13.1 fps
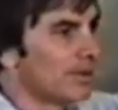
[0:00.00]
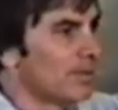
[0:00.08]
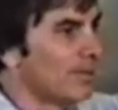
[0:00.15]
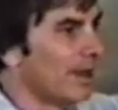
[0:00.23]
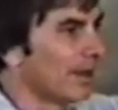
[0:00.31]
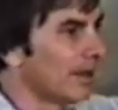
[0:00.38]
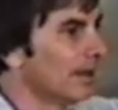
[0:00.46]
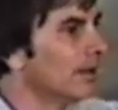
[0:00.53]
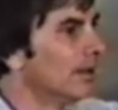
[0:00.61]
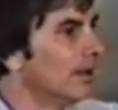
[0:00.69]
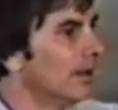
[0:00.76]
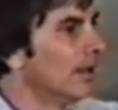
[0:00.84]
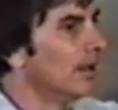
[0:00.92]
to market,
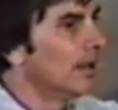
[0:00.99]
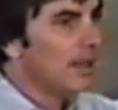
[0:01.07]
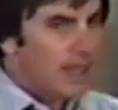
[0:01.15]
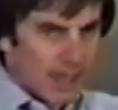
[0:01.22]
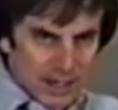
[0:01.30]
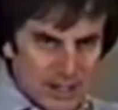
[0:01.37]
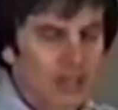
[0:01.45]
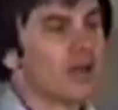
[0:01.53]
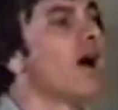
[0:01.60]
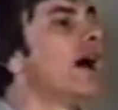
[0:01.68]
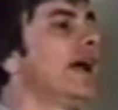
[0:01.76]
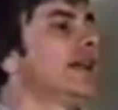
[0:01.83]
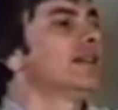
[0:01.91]
he had to
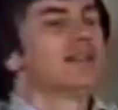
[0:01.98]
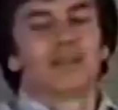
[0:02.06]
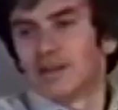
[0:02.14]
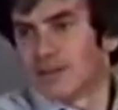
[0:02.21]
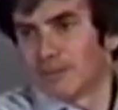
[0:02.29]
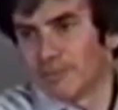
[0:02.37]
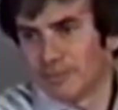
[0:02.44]
guide the,